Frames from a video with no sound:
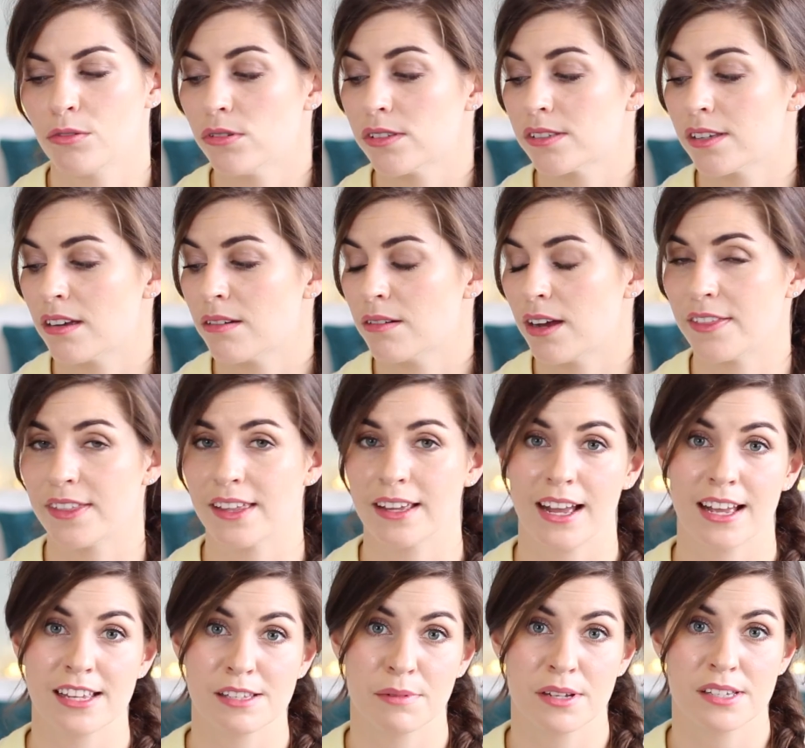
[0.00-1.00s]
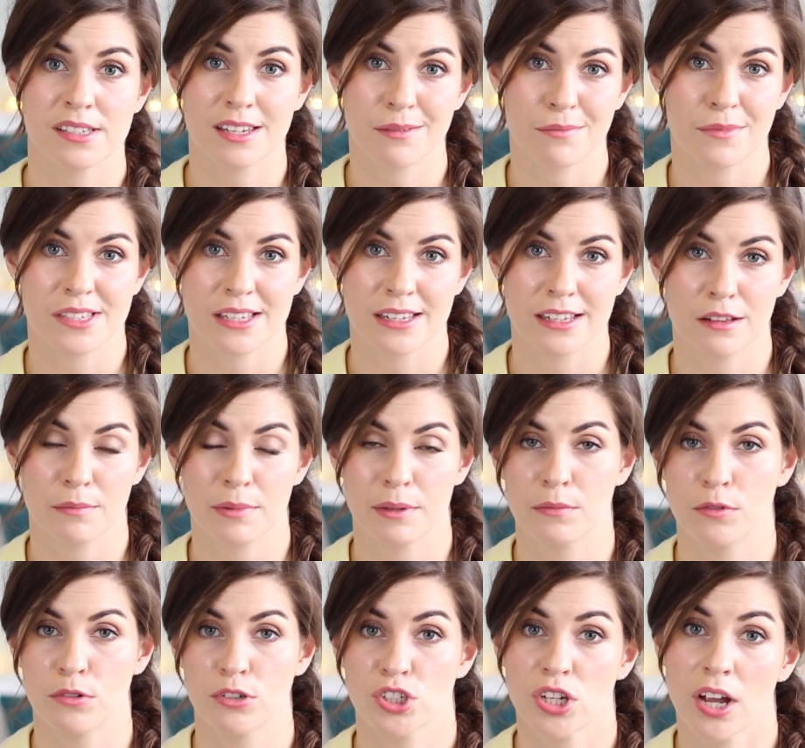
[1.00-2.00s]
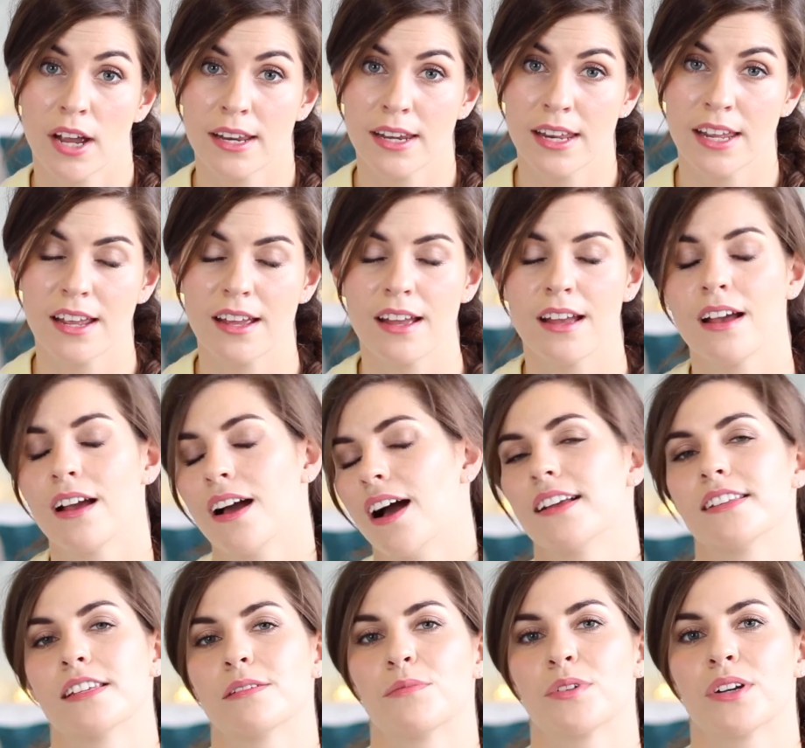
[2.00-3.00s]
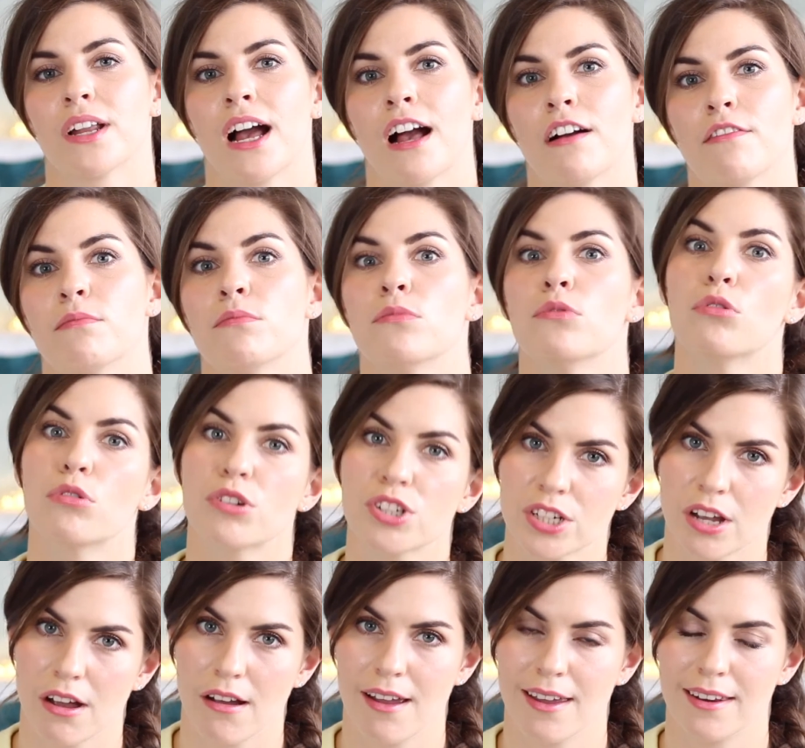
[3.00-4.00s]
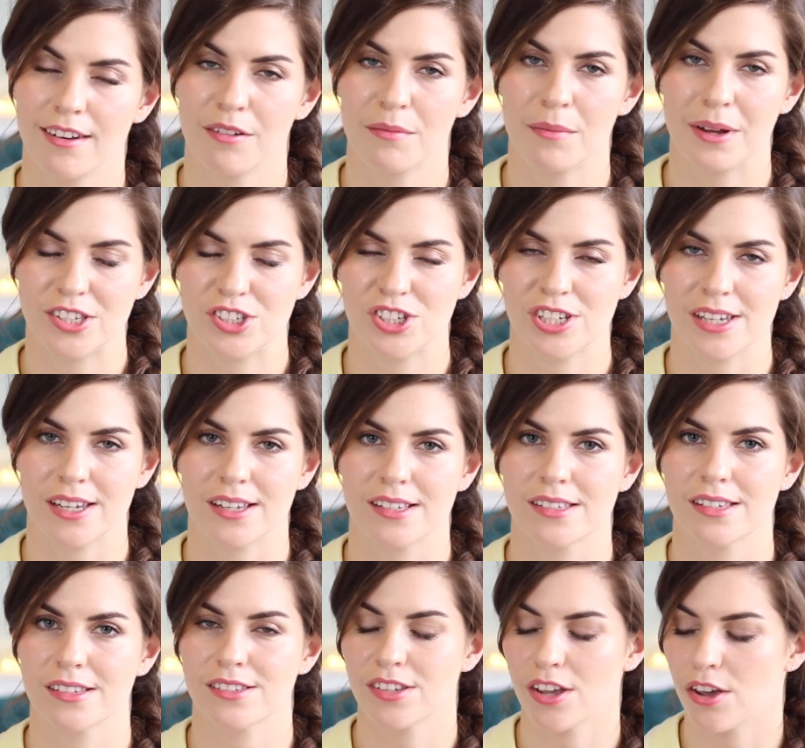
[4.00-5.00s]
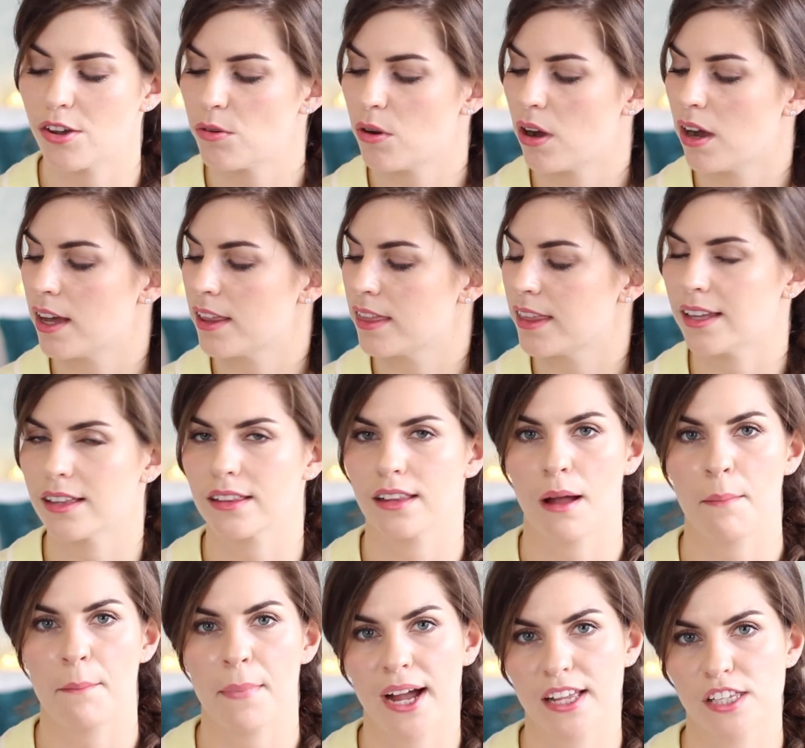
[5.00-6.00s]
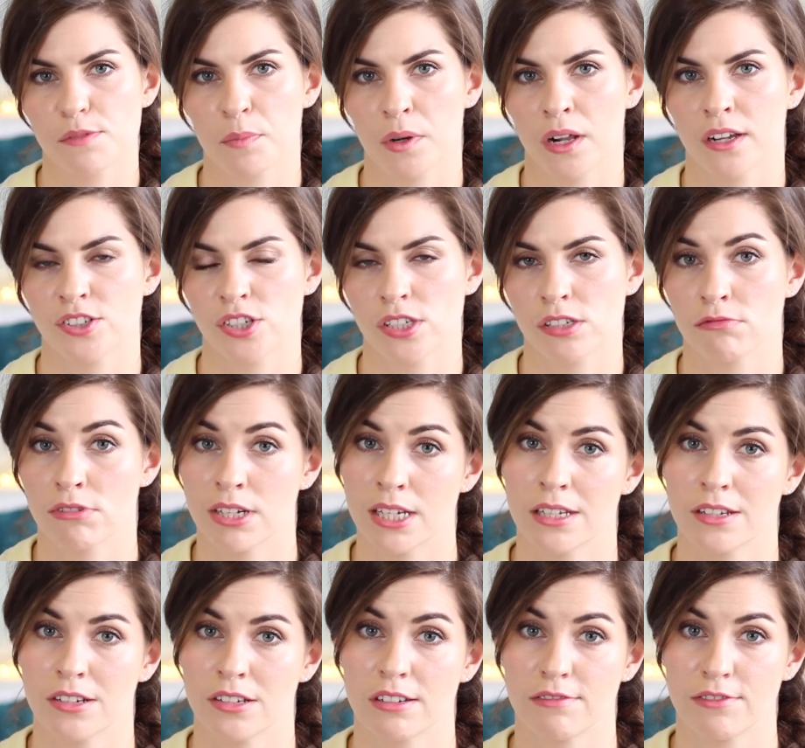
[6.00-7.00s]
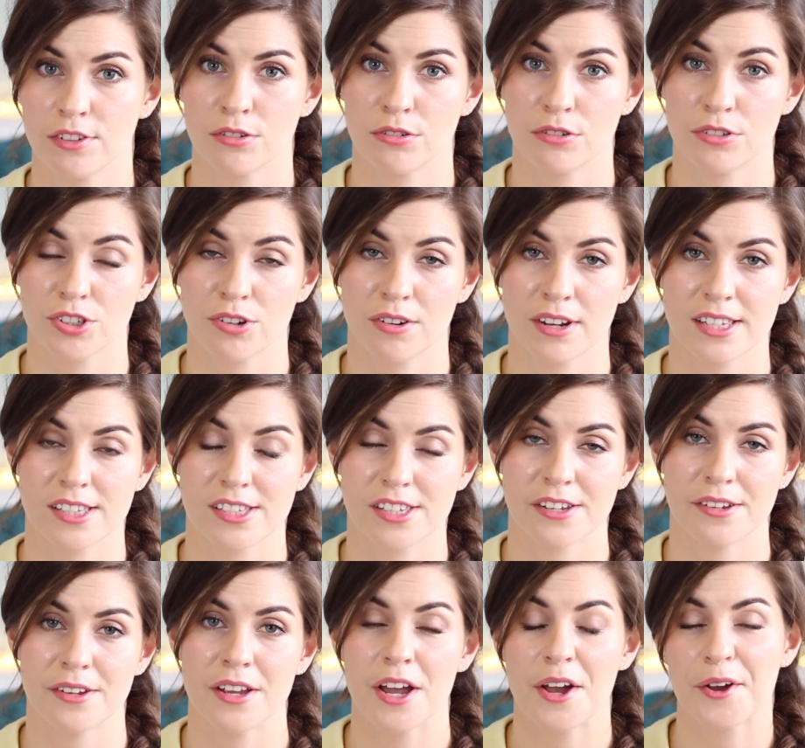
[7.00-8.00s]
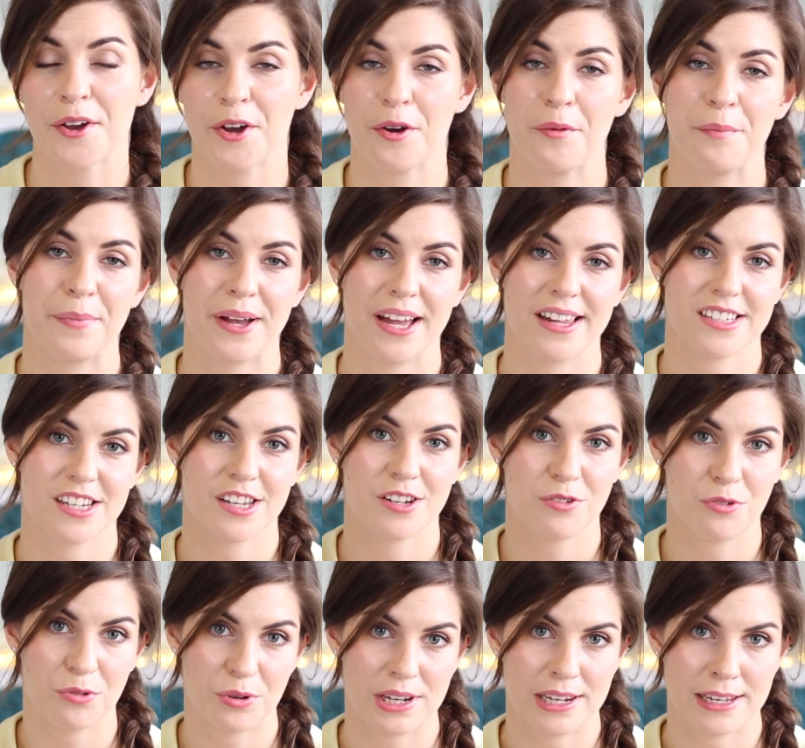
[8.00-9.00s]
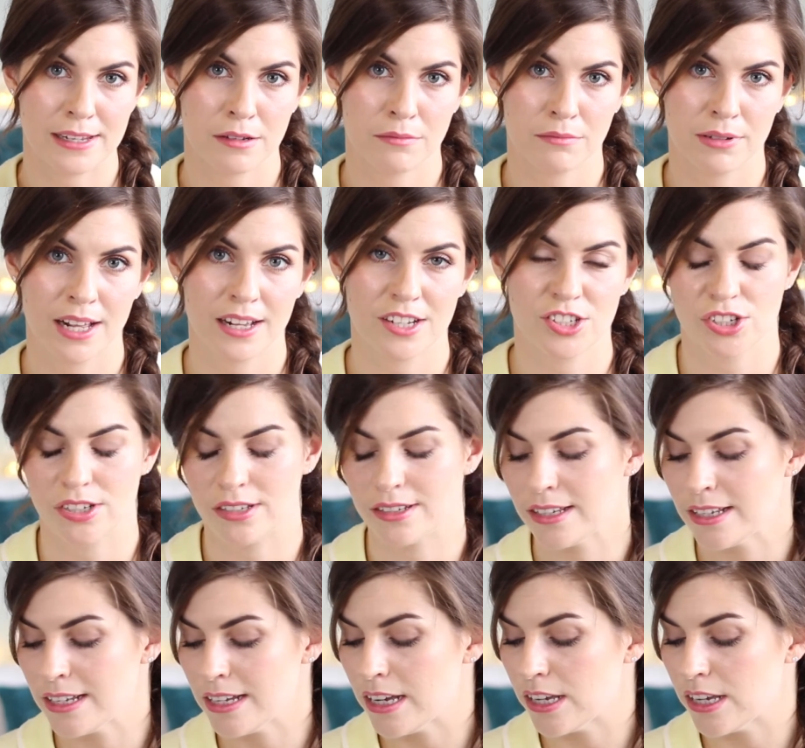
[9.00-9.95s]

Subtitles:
Also, I think as my skin was a little bit more shiny, I didn't want to have more shine on my cheeks, so I think a matte blush is really good if you're trying to combat an oily complexion.